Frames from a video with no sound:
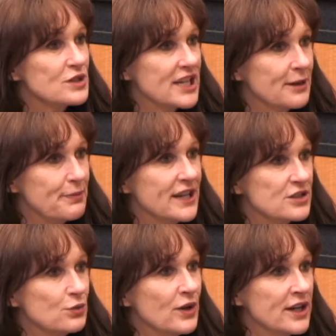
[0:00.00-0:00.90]
was cut back
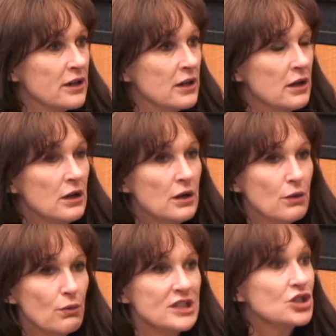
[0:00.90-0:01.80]
to
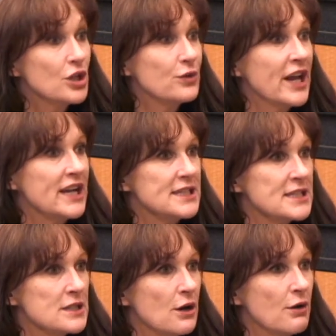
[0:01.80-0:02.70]
one show night,
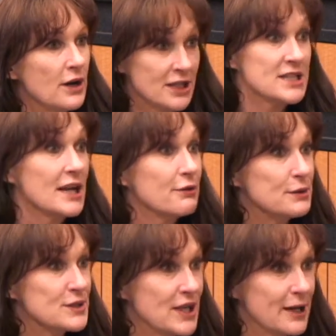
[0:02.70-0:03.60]
so our salary
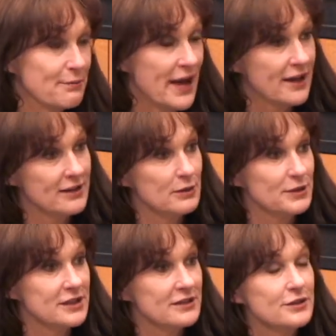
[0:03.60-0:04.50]
was cut back a little
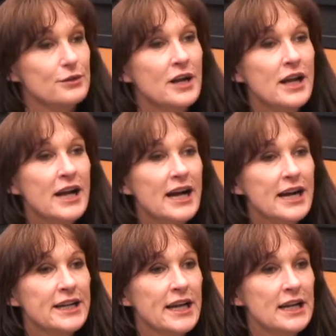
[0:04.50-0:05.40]
bit too.
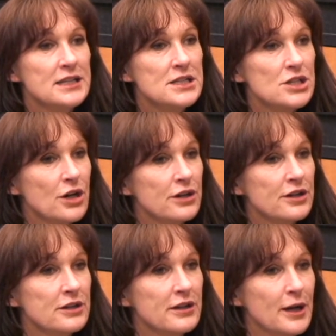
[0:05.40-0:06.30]
And I
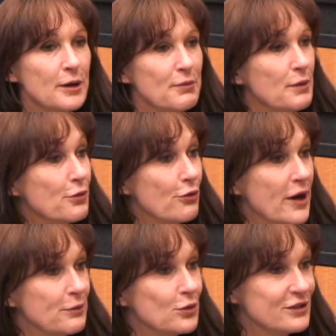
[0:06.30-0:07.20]
started a
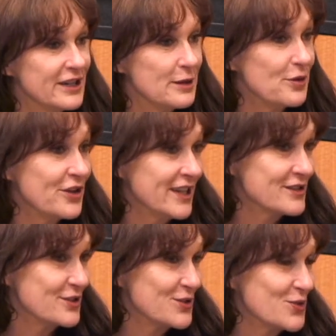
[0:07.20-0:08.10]
program called Teddy Bear
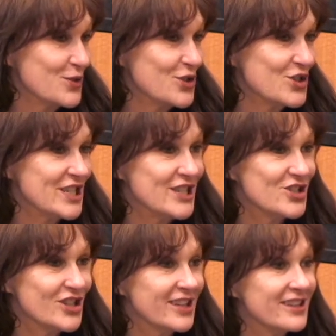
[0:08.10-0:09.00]
Dances, which is
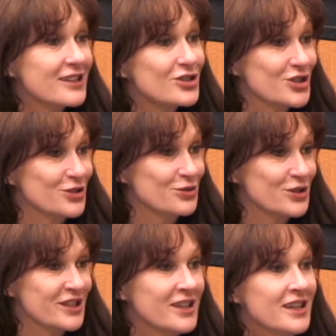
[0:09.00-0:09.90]
teaching little children